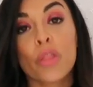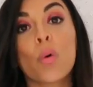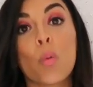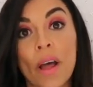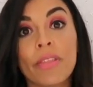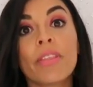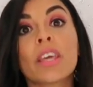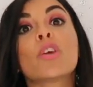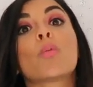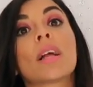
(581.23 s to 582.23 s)
The one
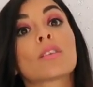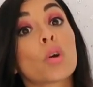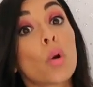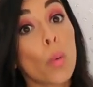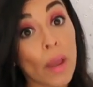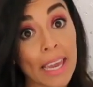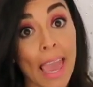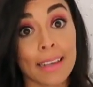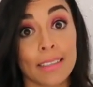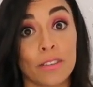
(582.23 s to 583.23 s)
thing you want quick
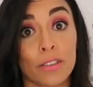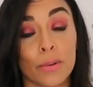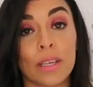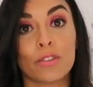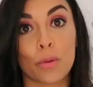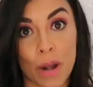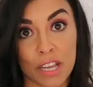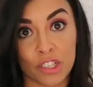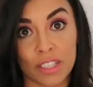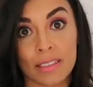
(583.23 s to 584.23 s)
access to is your
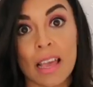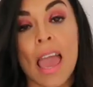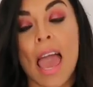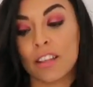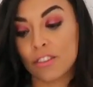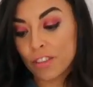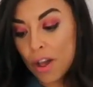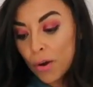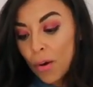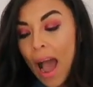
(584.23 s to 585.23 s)
brushes, and
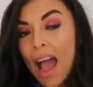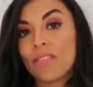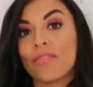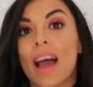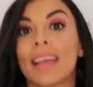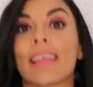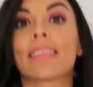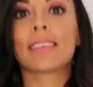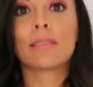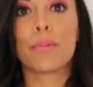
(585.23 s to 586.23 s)
so I find
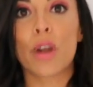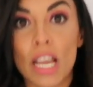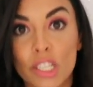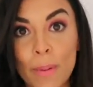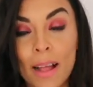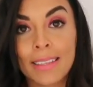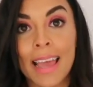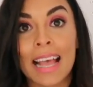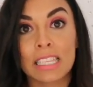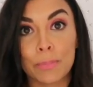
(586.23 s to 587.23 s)
that this brush belt
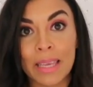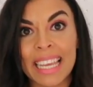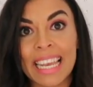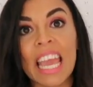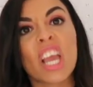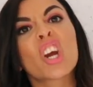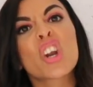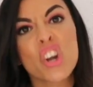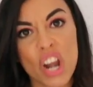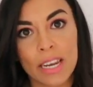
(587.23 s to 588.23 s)
has been
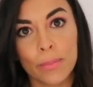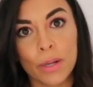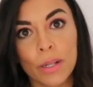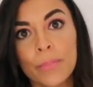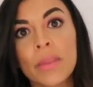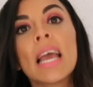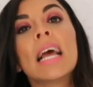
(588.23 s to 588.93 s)
incredible.